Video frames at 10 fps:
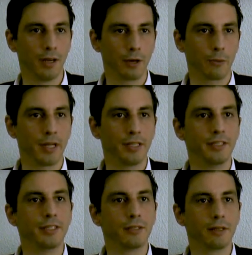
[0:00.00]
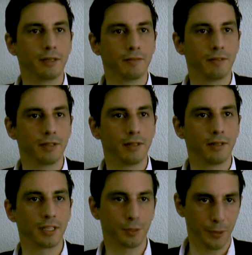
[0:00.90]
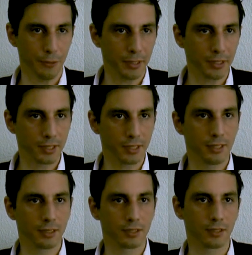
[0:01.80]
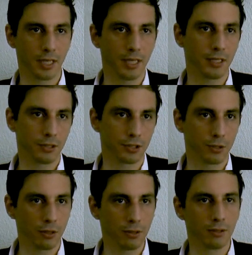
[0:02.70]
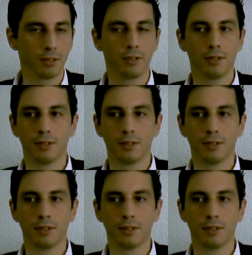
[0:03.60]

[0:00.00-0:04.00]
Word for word: a, great deal of uh, experience in society control.